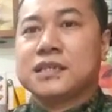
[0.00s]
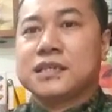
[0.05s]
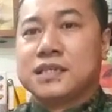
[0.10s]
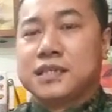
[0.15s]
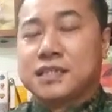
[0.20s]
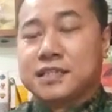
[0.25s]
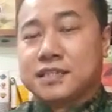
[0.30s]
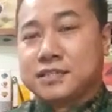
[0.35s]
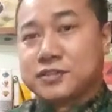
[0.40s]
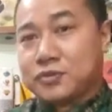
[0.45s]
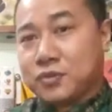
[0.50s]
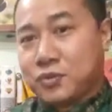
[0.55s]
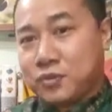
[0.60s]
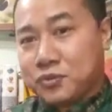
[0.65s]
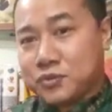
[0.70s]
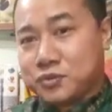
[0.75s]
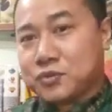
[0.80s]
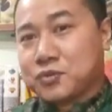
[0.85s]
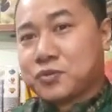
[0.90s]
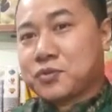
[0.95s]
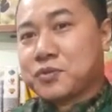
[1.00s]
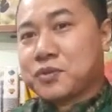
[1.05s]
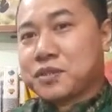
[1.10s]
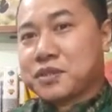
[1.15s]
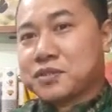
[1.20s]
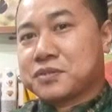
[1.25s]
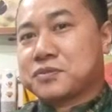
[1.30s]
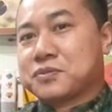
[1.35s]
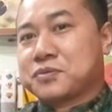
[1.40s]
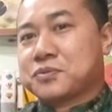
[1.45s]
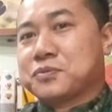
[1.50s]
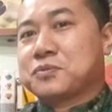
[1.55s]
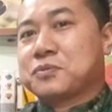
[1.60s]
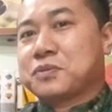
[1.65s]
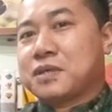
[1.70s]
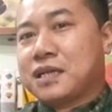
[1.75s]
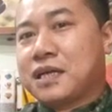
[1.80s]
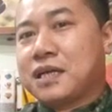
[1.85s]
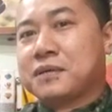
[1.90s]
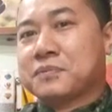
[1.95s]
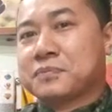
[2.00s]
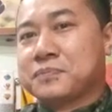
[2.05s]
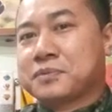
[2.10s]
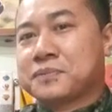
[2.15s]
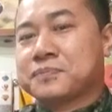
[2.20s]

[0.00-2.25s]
It is also going to have